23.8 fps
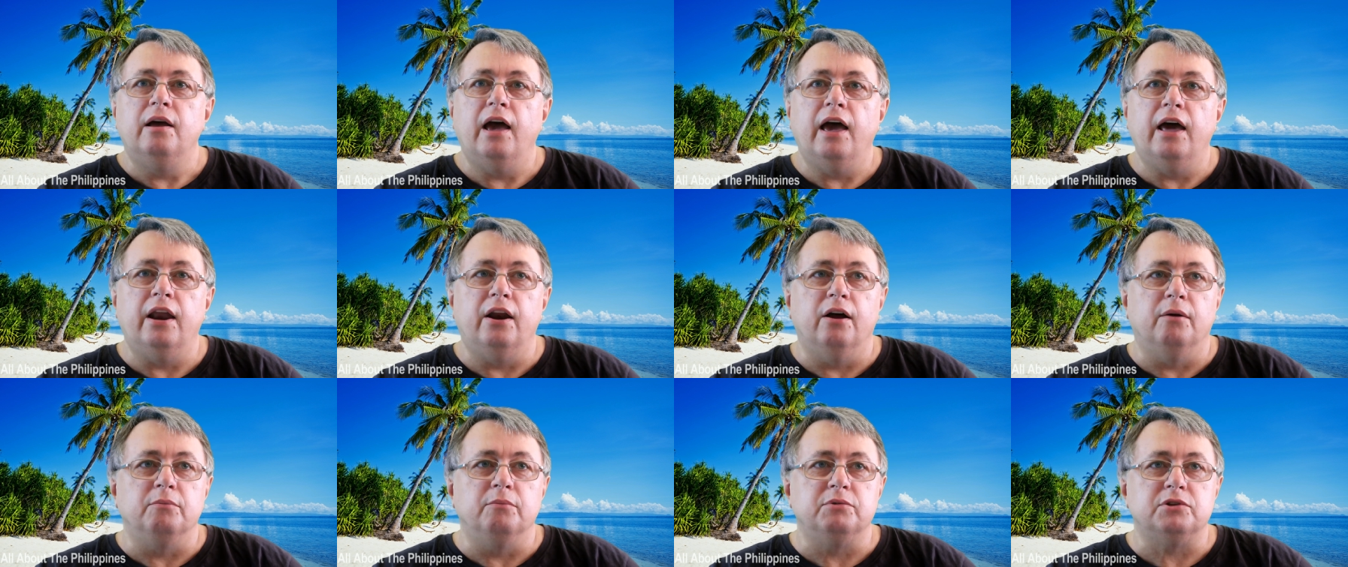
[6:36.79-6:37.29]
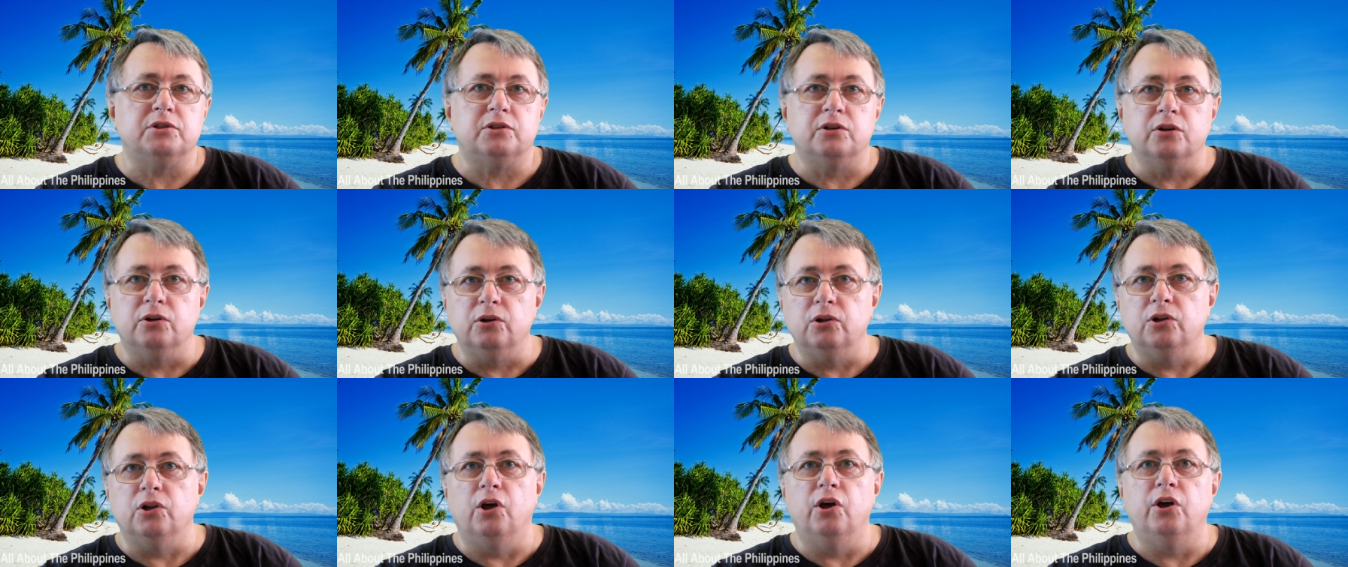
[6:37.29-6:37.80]
And I'm
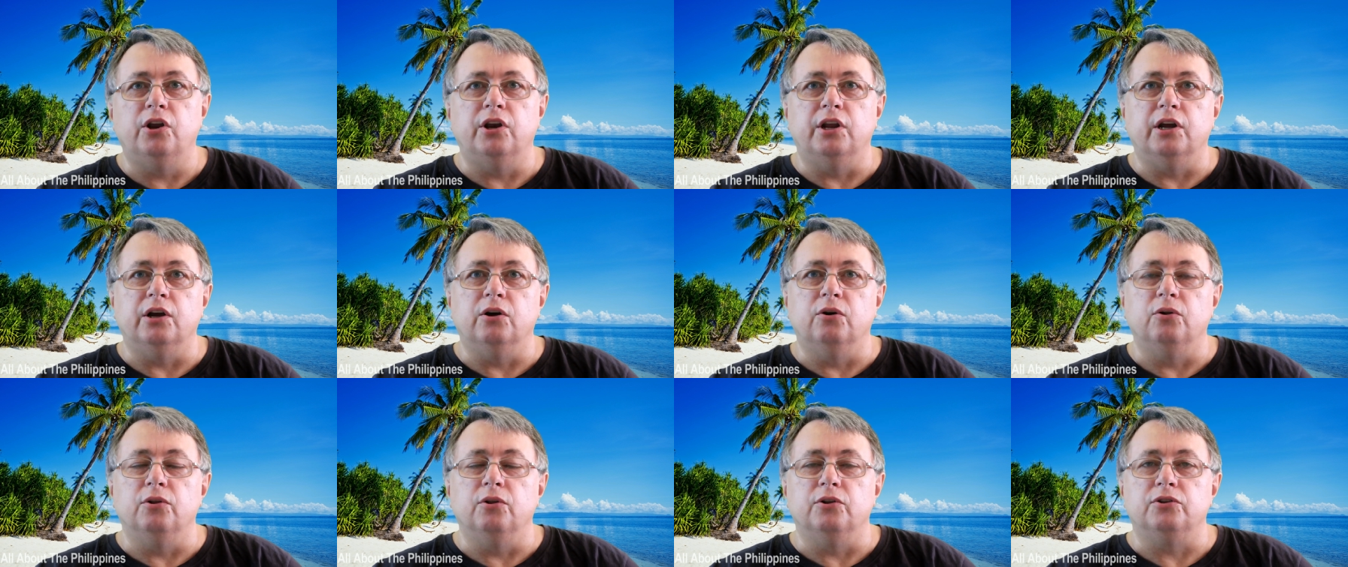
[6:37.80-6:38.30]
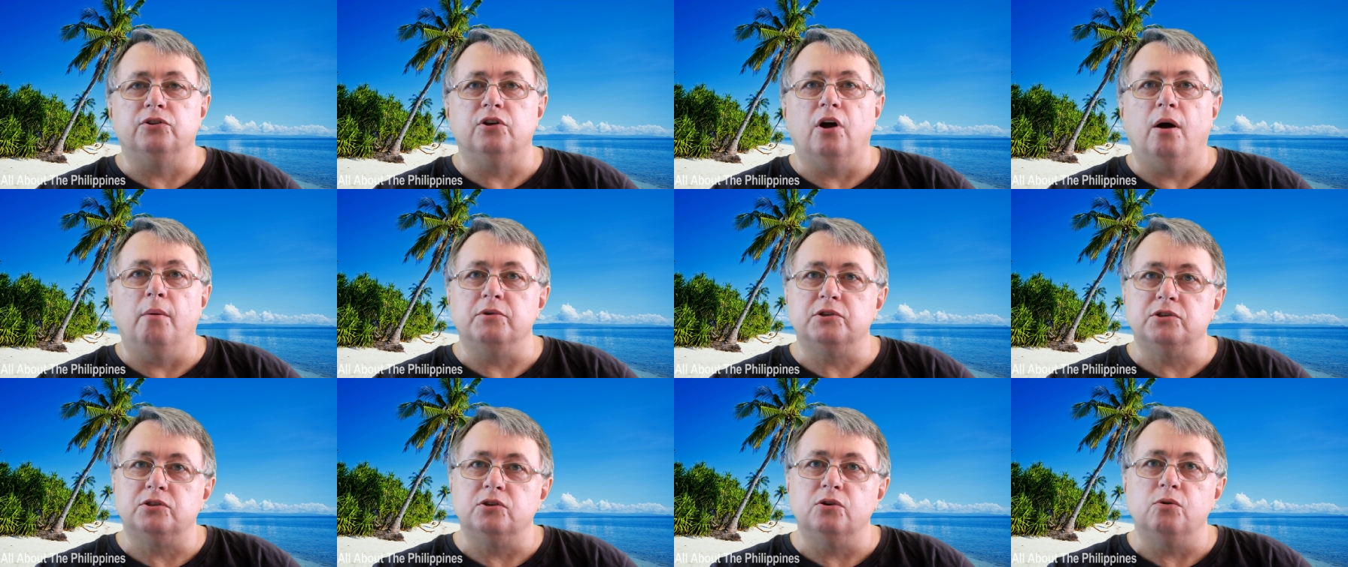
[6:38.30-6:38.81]
still learning all the
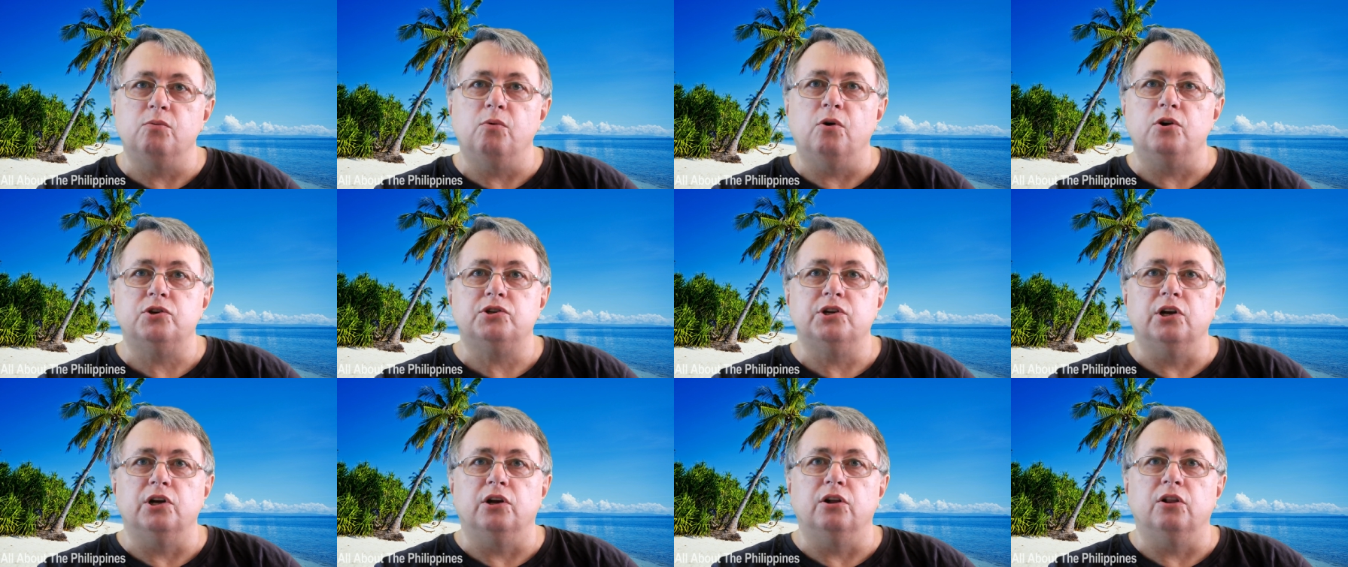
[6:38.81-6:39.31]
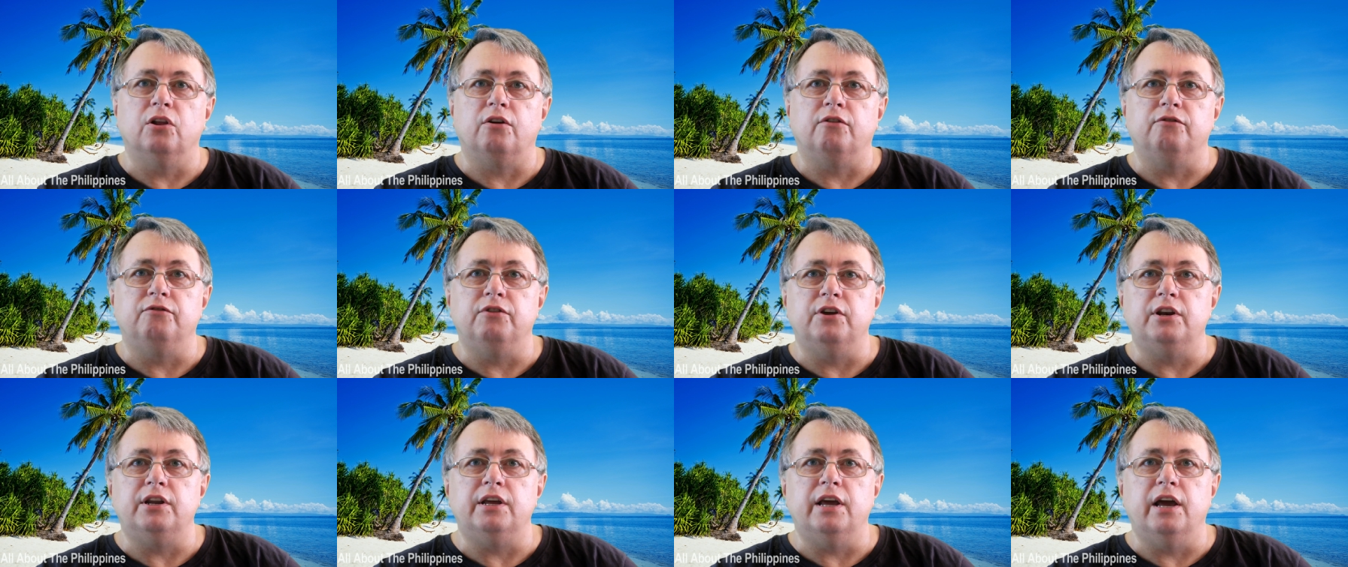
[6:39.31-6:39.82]
time, still watching a lot
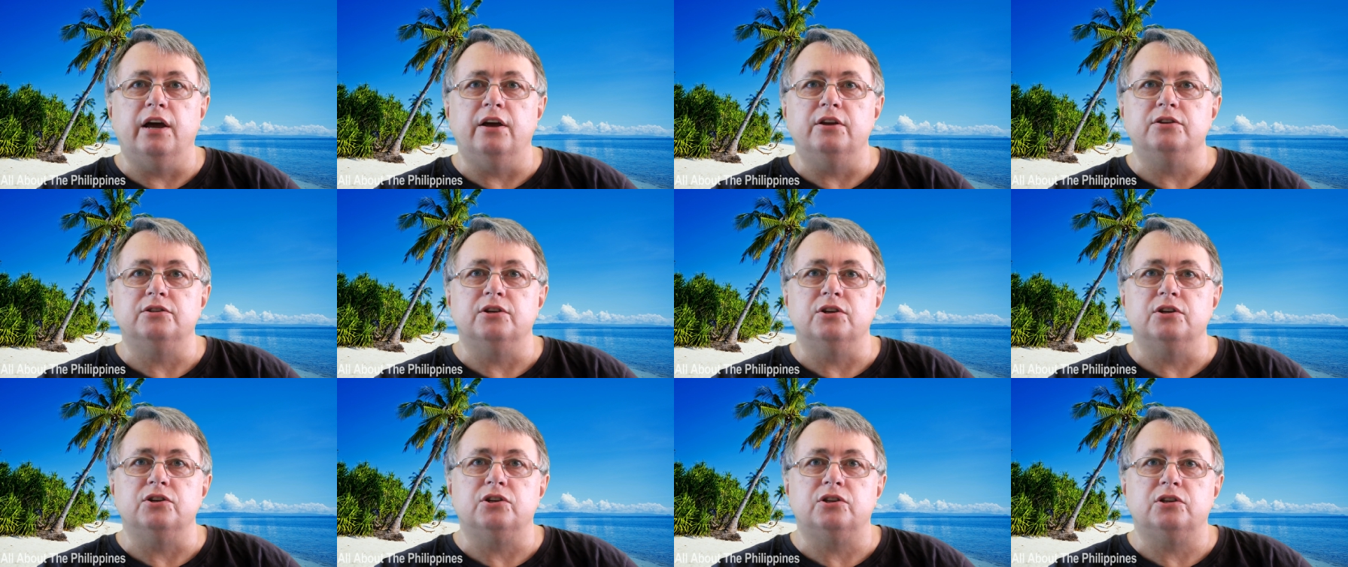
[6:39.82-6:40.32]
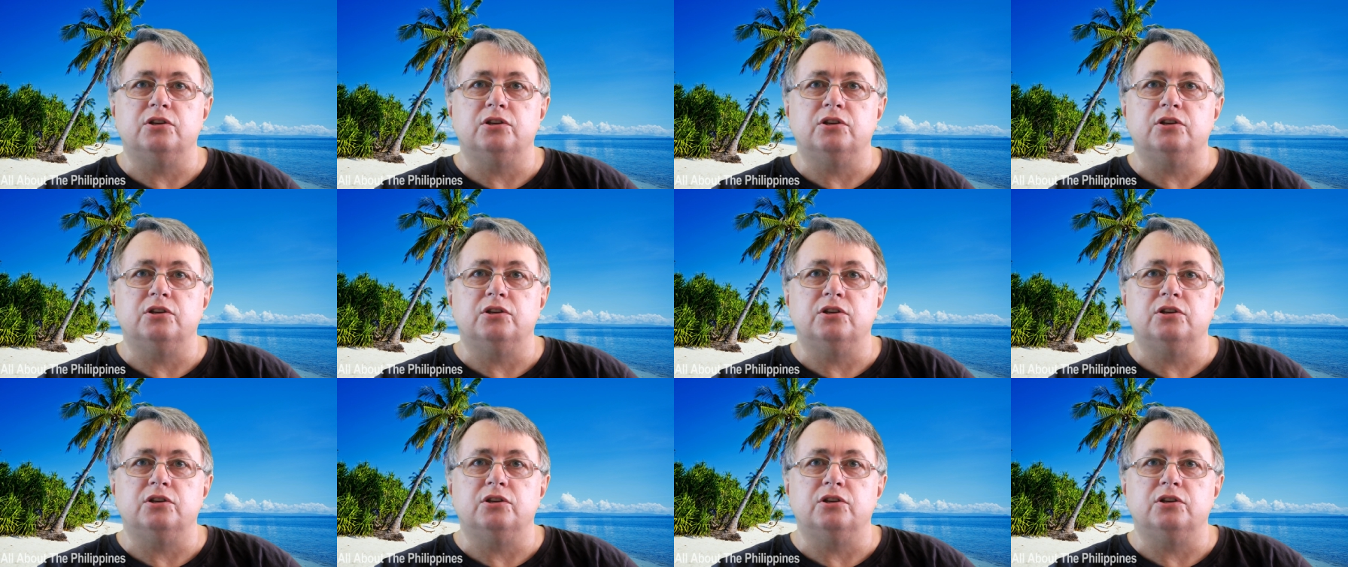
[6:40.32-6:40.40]
of videos that